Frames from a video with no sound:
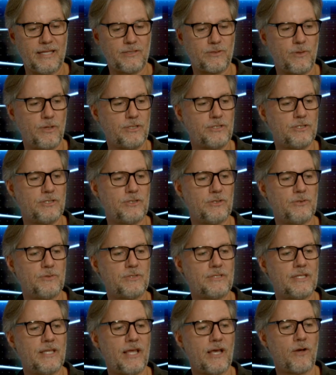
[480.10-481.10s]
going to
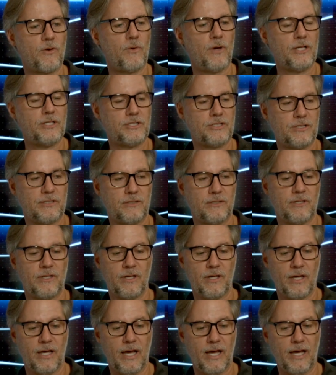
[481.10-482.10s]
send that question
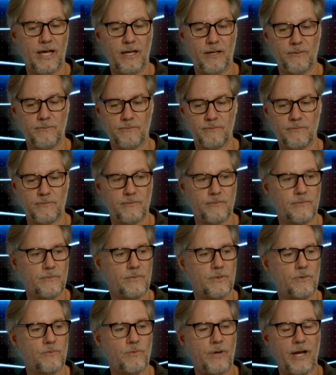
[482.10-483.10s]

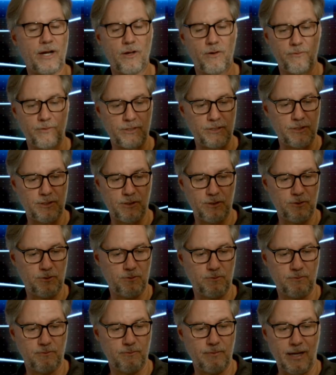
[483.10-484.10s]
right over
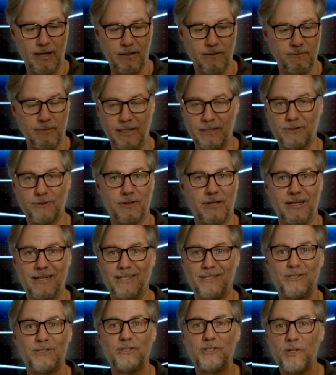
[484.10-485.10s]
to my screen.
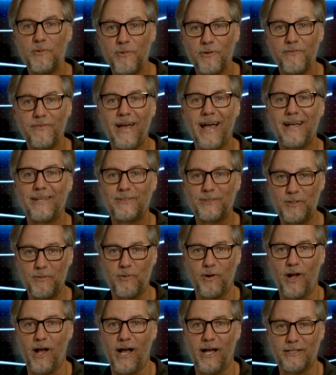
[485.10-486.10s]
It's super fast,
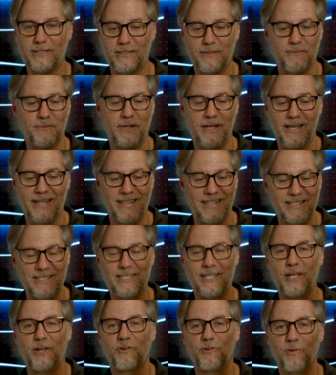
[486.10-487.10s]
super awesome. This is
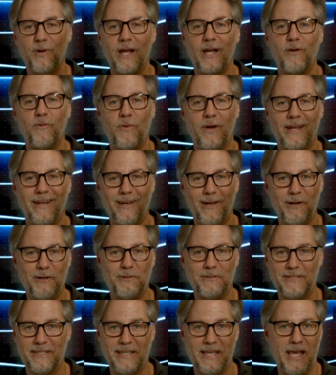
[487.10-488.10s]
a great way to
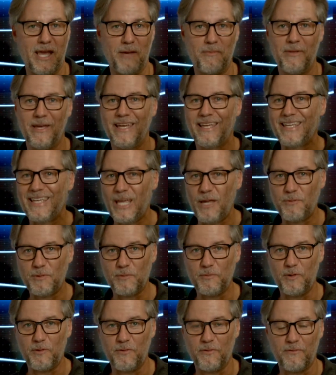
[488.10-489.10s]
host the game. Keeps it
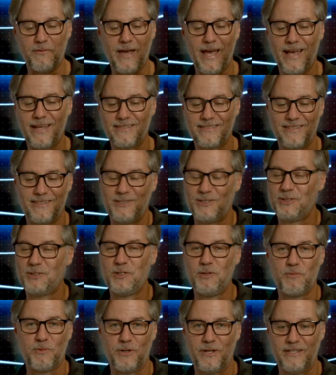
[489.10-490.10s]
moving fast and
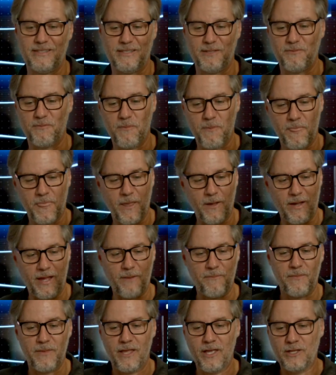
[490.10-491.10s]
super easy. Okay,
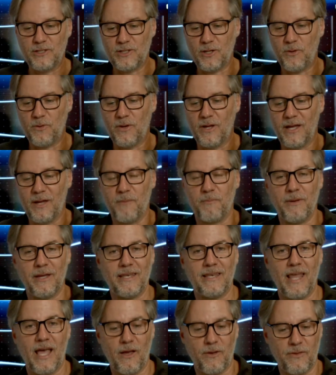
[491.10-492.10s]
so, but
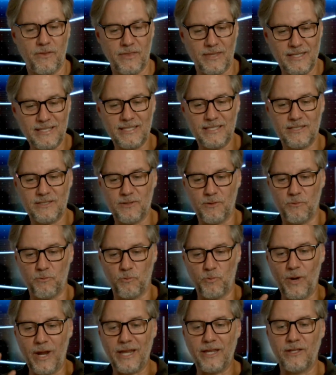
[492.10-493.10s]
now this is
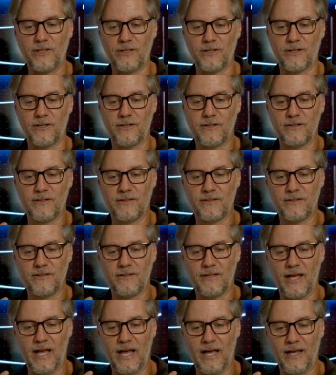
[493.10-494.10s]
regular
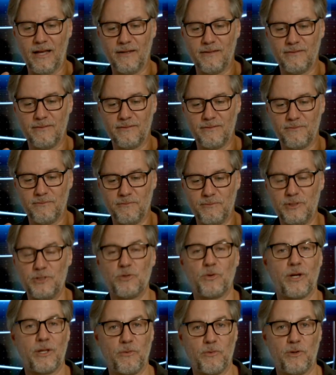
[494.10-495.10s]

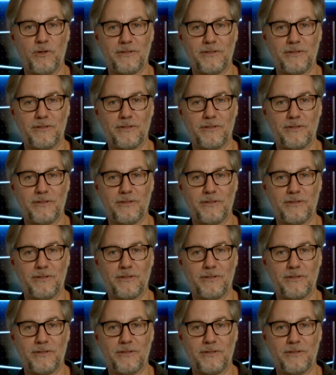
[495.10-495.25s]
majority rules.